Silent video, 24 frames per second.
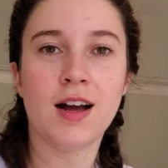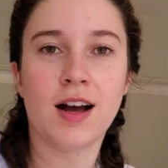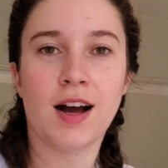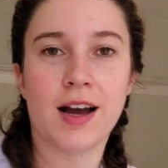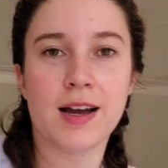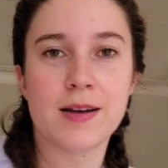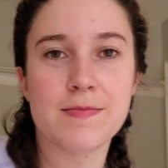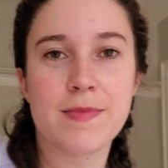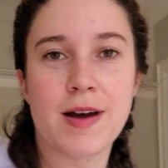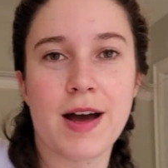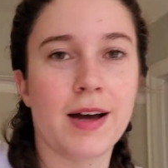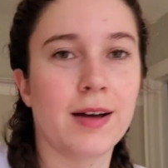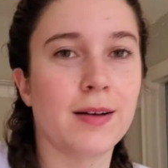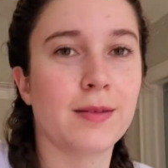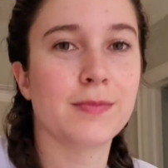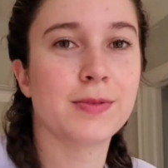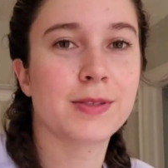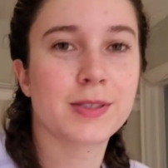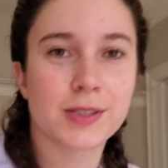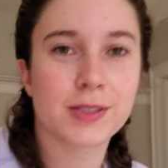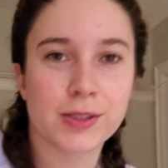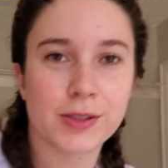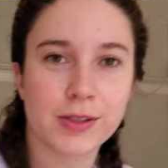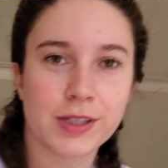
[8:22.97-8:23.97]
I'm
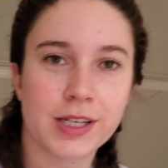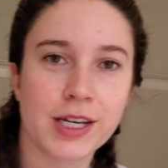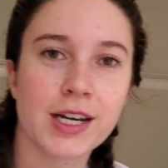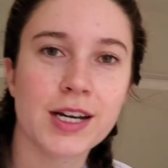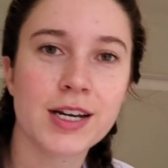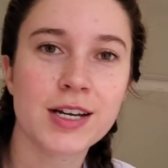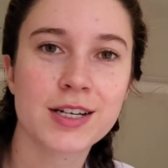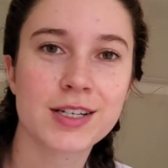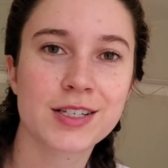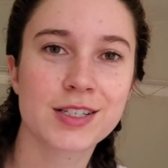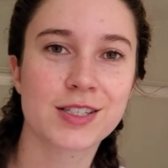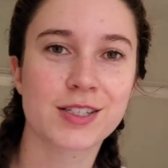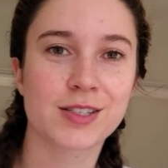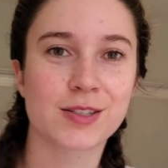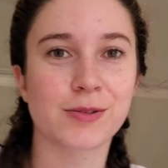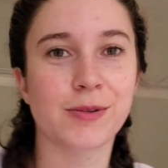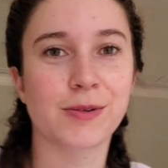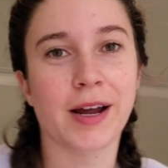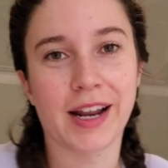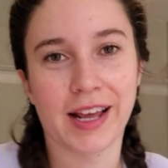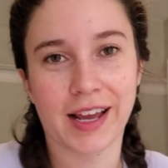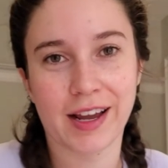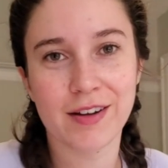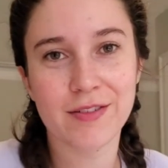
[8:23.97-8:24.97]
absolutely
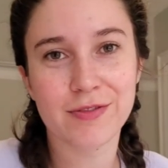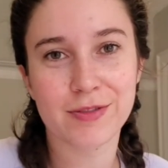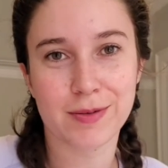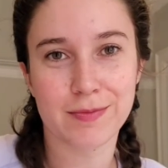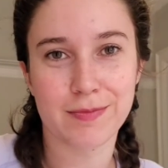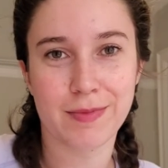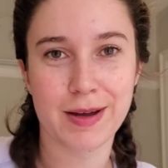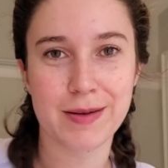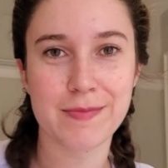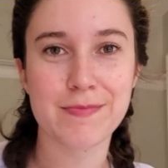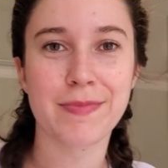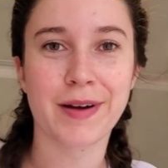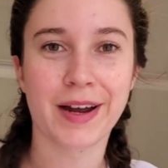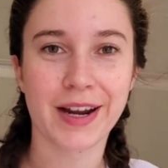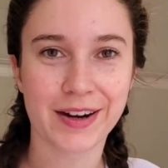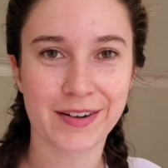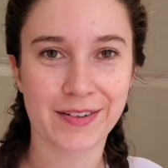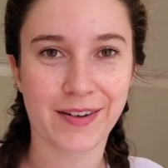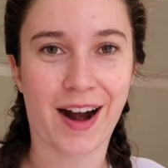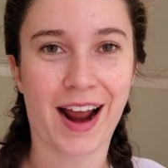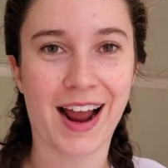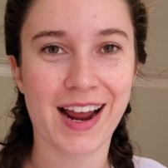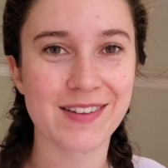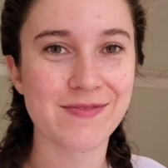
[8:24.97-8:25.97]
sweating from my bike
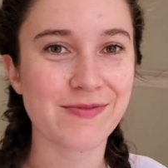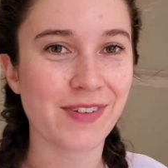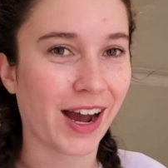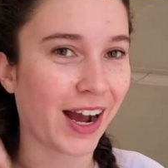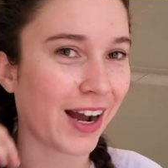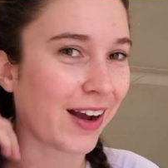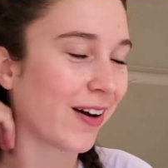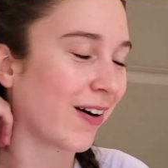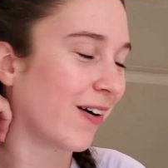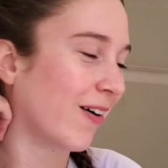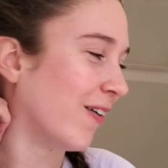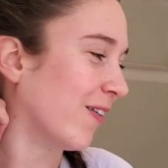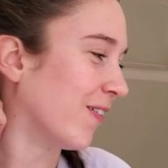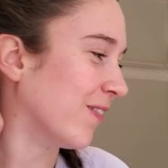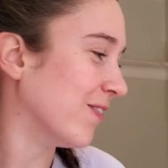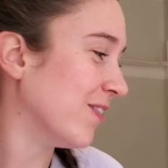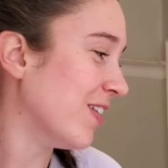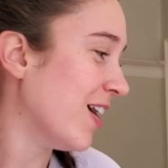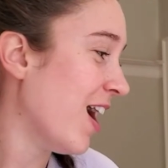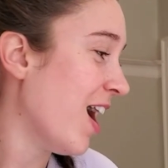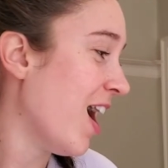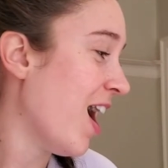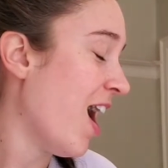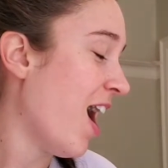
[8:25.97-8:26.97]
ride back
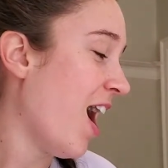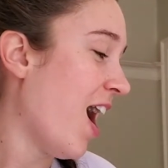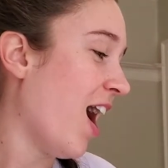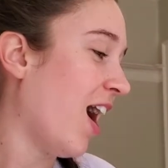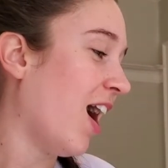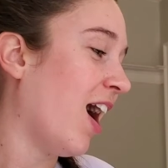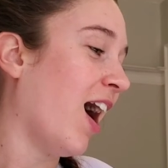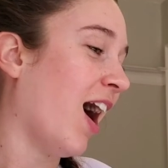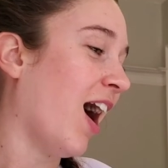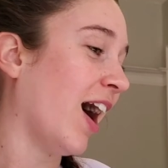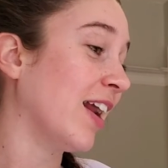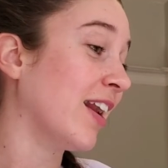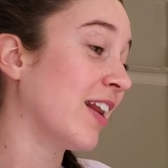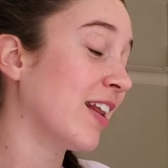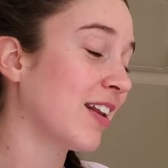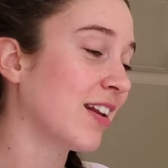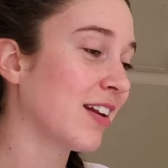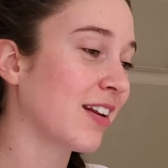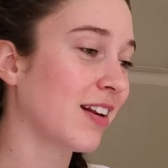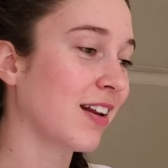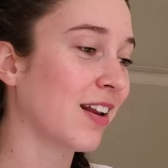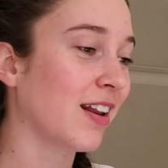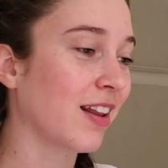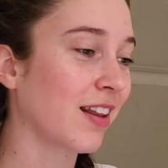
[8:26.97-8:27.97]
home. I
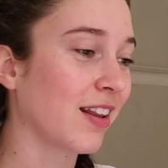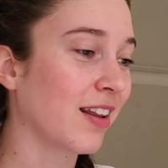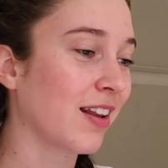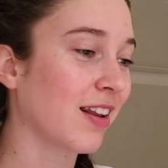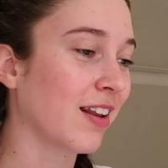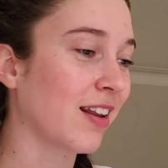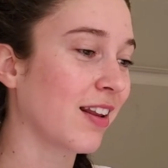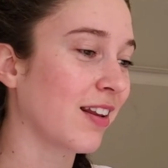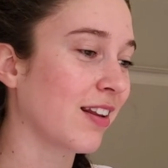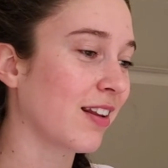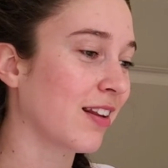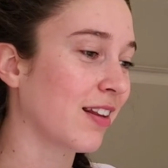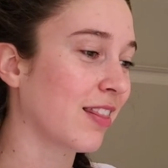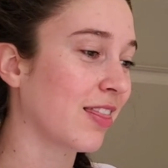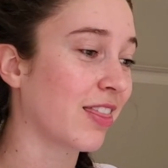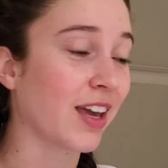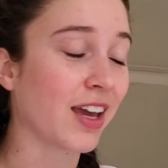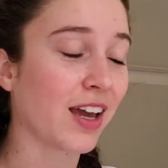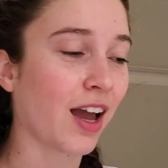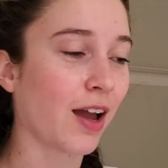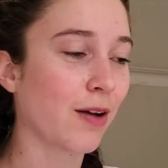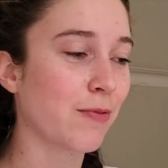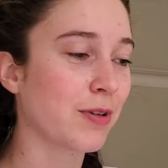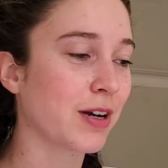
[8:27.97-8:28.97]
didn't
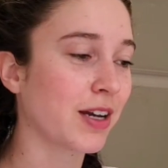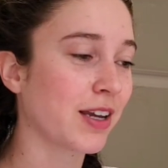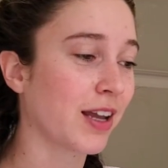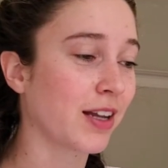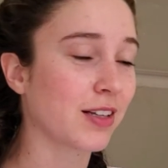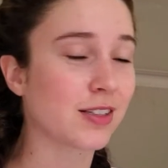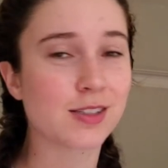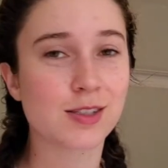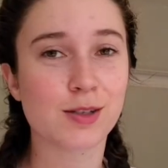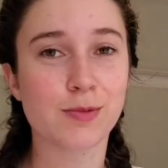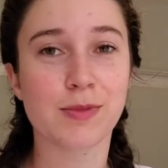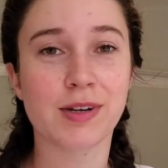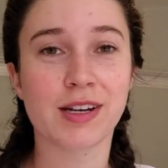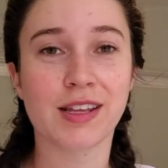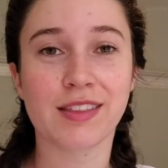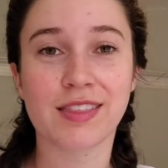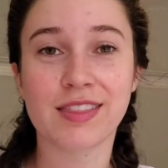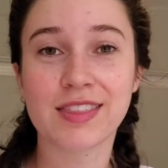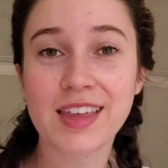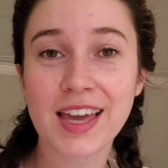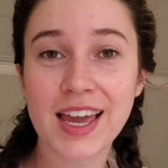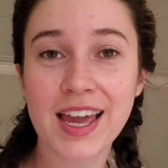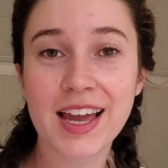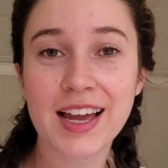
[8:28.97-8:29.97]
think I would get so many
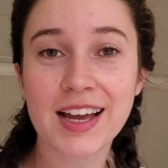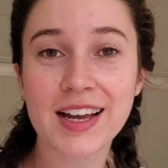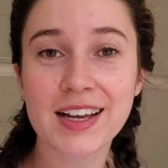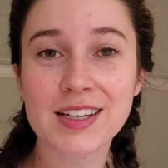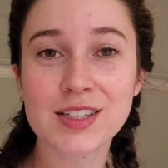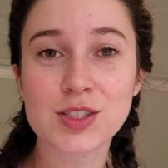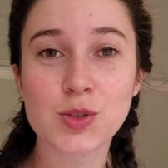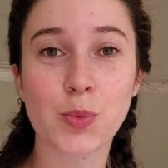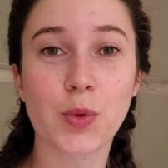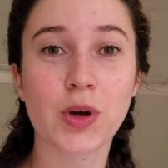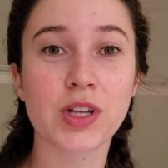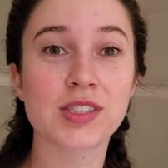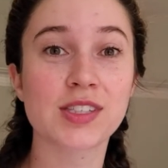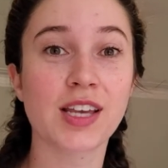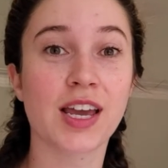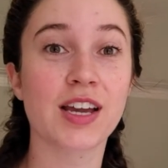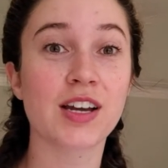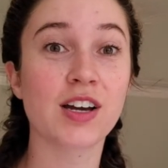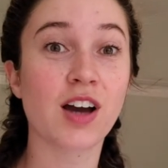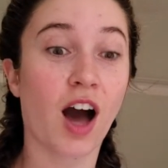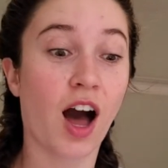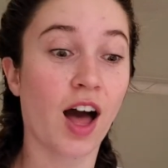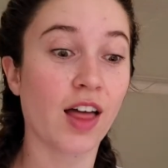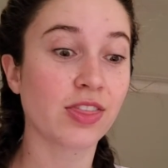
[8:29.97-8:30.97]
things. Once I
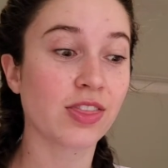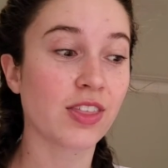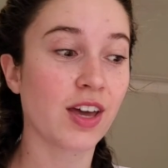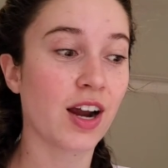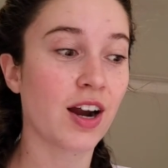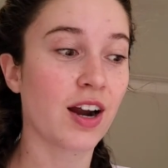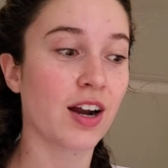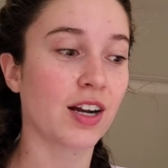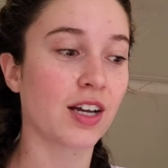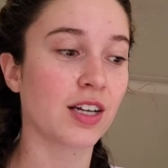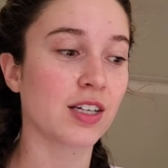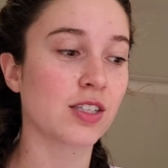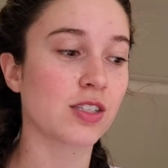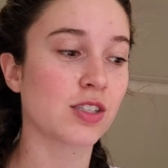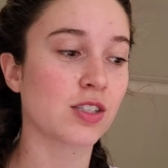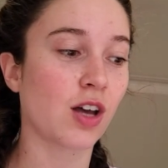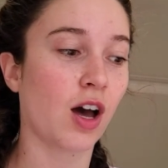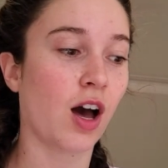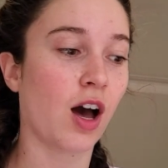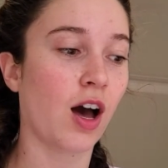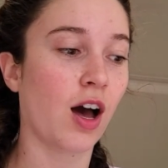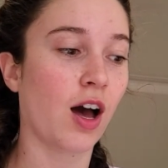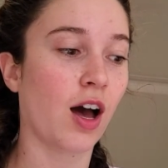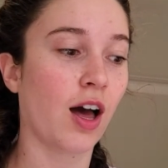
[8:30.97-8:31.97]
got there and I
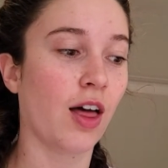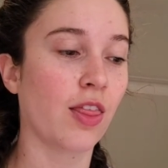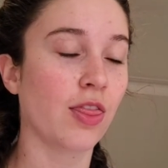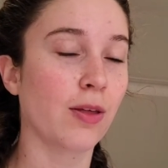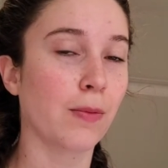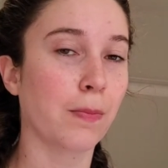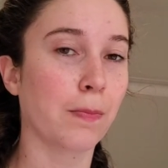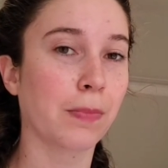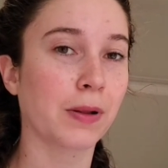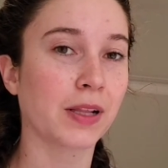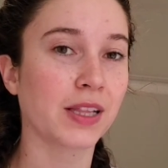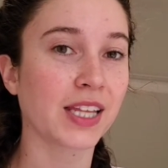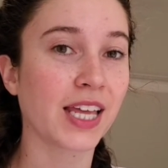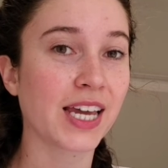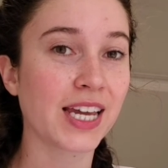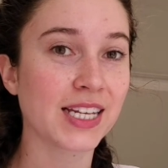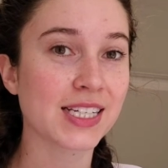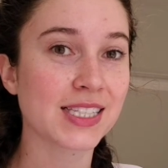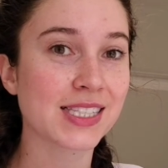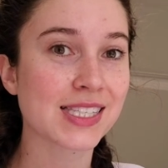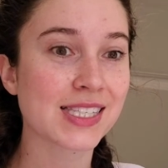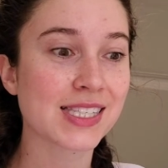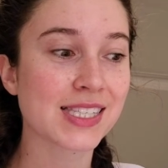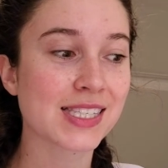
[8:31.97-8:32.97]
saw the
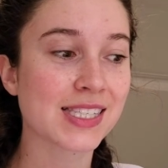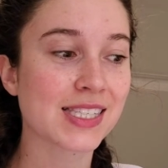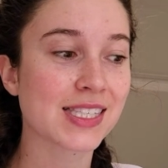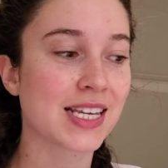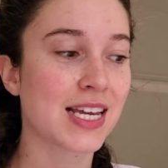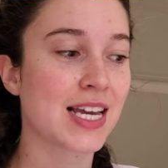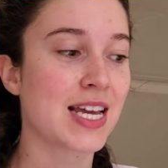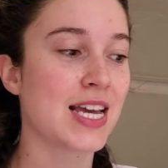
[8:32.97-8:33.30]
plates,